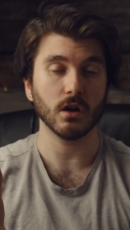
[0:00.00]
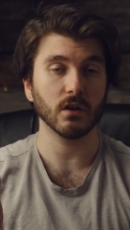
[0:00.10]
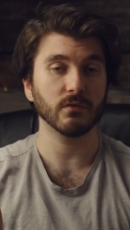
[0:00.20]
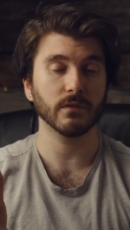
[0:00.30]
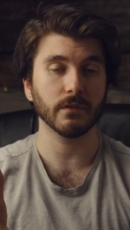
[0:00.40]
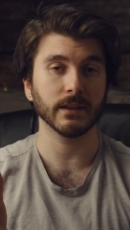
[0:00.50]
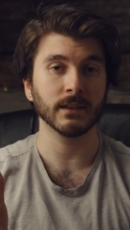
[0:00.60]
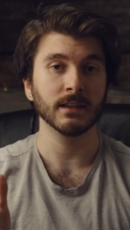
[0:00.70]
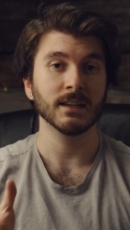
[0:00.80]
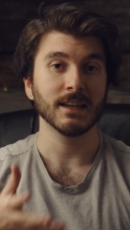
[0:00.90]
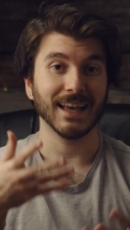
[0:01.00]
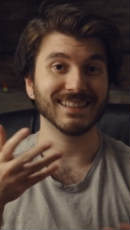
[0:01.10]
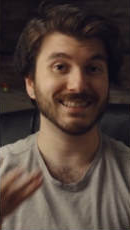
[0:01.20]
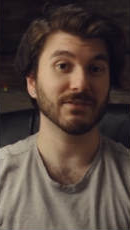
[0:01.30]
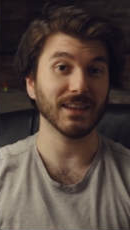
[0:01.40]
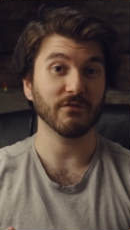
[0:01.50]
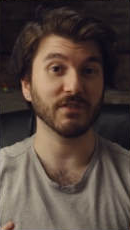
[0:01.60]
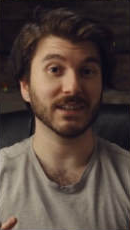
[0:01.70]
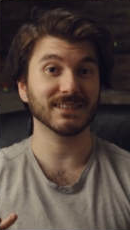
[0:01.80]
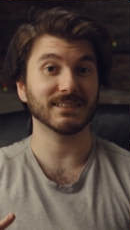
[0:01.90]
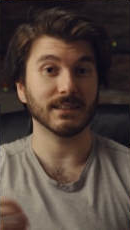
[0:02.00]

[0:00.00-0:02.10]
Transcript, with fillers: off of it and see if that fixes